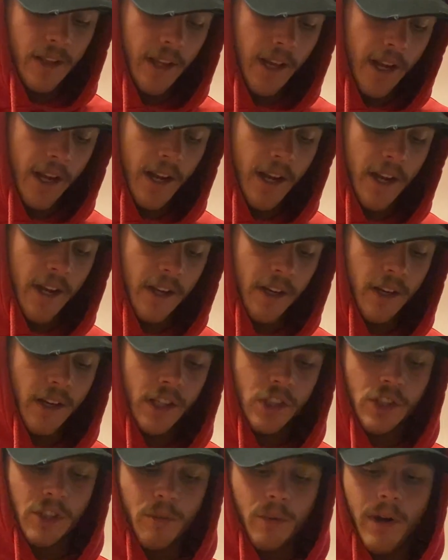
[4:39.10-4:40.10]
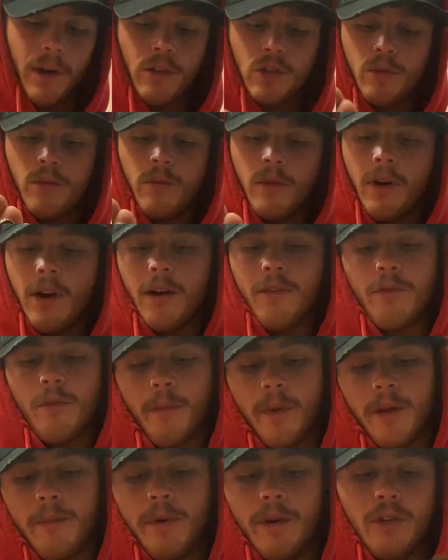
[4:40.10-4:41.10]
then let's see what else, the
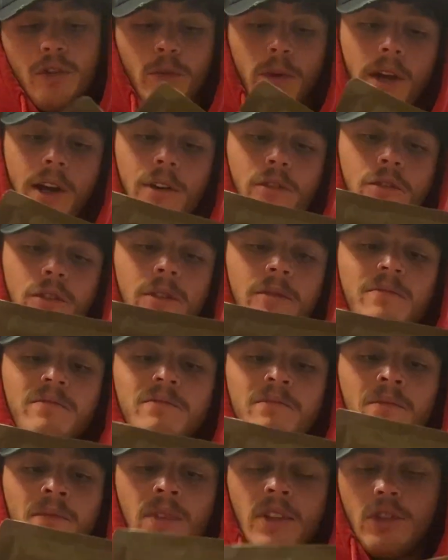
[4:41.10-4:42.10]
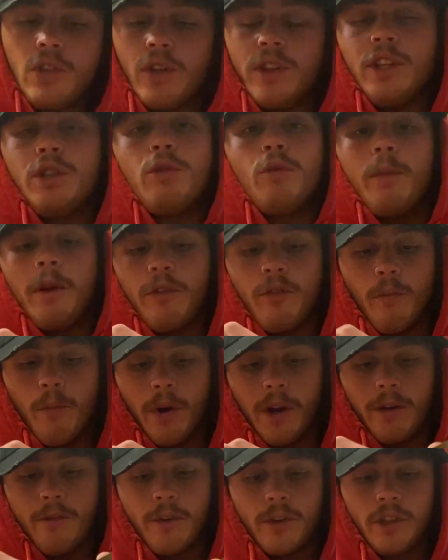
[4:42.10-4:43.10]
main meals we have. So this would be for
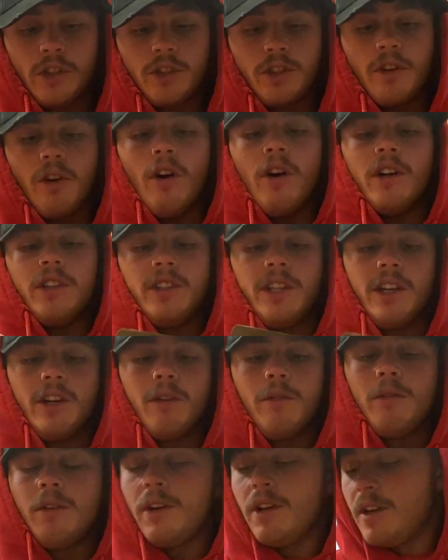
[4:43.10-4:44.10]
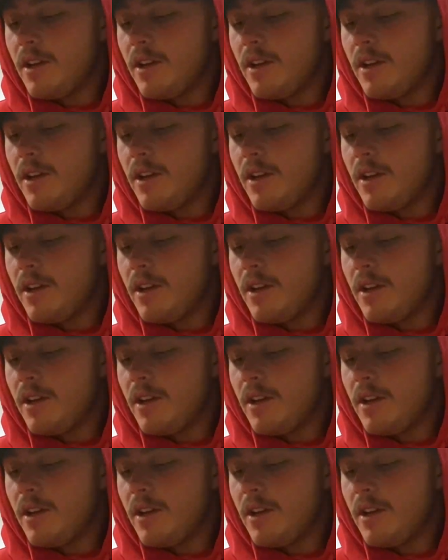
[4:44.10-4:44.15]
breakfast, ideal.